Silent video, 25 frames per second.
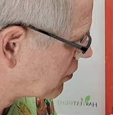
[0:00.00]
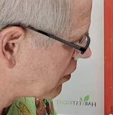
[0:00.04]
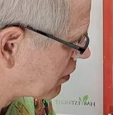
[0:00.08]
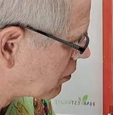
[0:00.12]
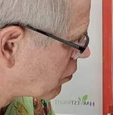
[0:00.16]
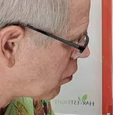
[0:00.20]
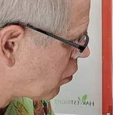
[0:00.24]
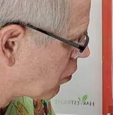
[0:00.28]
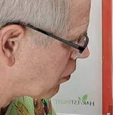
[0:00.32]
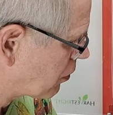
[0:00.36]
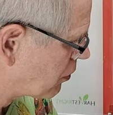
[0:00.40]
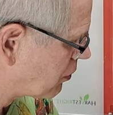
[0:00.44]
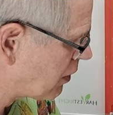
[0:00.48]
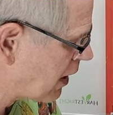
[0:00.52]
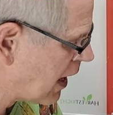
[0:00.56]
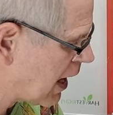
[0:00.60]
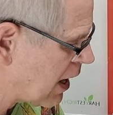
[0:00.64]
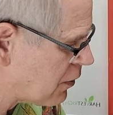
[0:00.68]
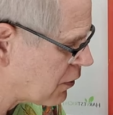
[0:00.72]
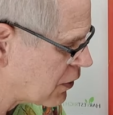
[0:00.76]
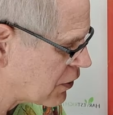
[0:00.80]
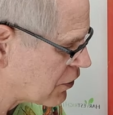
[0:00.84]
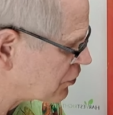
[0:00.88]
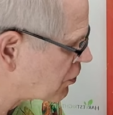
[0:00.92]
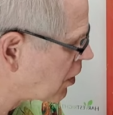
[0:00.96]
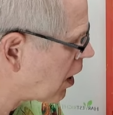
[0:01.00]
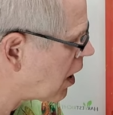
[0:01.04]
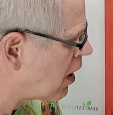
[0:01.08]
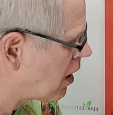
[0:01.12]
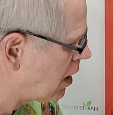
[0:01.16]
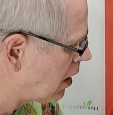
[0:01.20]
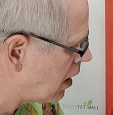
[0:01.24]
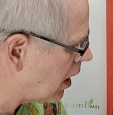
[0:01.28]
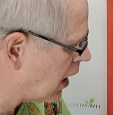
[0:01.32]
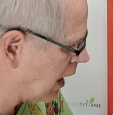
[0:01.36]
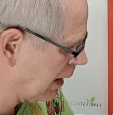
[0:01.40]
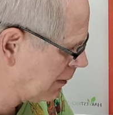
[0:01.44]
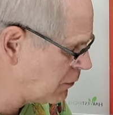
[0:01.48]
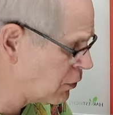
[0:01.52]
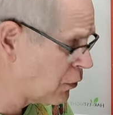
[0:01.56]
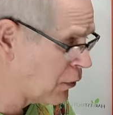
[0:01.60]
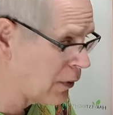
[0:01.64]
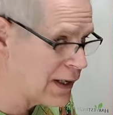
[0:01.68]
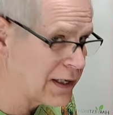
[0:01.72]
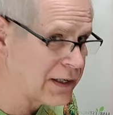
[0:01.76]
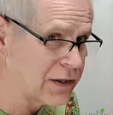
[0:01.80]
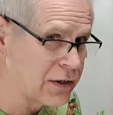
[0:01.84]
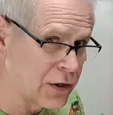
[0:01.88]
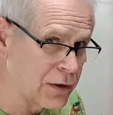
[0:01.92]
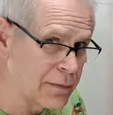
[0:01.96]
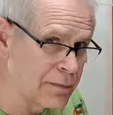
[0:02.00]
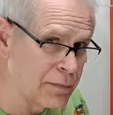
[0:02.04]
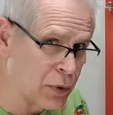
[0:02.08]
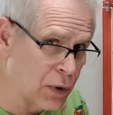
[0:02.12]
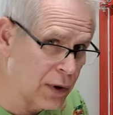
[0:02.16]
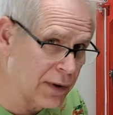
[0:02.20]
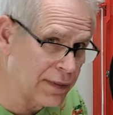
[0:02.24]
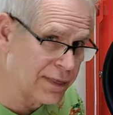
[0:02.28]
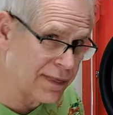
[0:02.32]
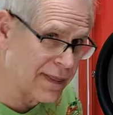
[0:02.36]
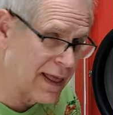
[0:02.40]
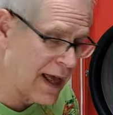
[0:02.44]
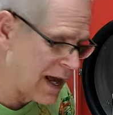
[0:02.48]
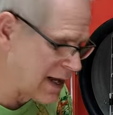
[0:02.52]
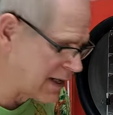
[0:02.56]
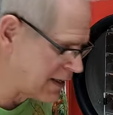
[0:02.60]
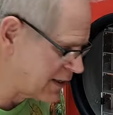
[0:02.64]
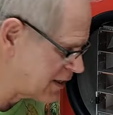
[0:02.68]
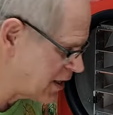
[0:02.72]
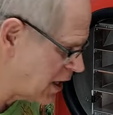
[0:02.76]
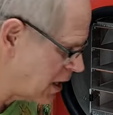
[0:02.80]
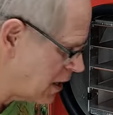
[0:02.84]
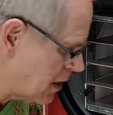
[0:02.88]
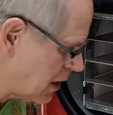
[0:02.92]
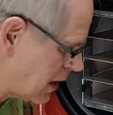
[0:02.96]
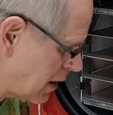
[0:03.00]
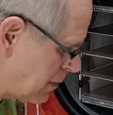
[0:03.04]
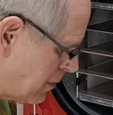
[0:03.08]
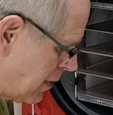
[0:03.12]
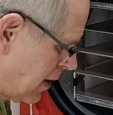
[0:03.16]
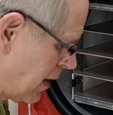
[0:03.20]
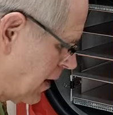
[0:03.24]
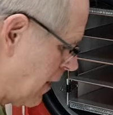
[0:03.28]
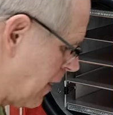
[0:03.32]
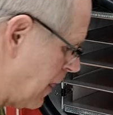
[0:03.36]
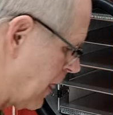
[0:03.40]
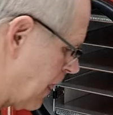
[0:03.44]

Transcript: and a quarter hours. I'm going to put that time